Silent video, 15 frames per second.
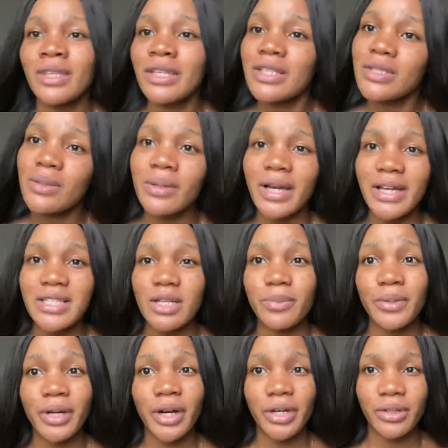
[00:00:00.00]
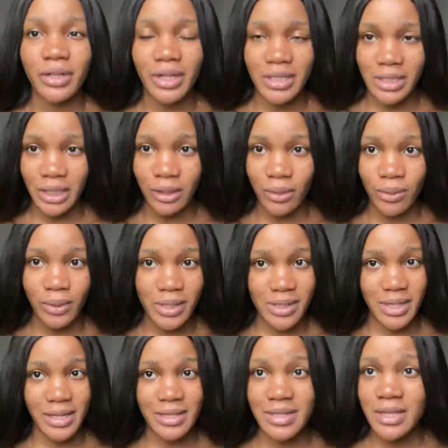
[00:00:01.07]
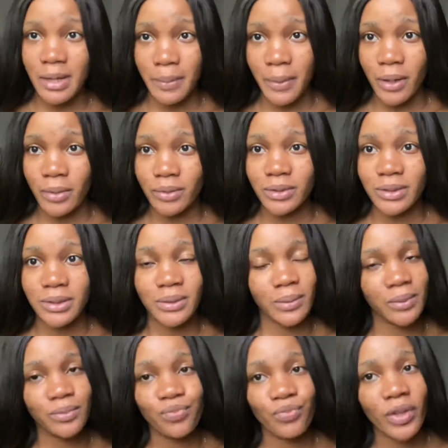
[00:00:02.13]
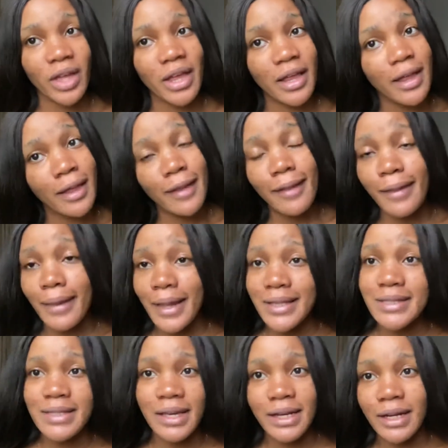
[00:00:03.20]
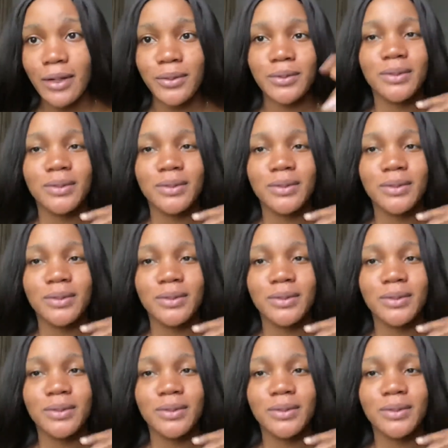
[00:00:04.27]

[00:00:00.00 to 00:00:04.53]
So guys, I'll be carrying you guys along as I step out. So let's head out.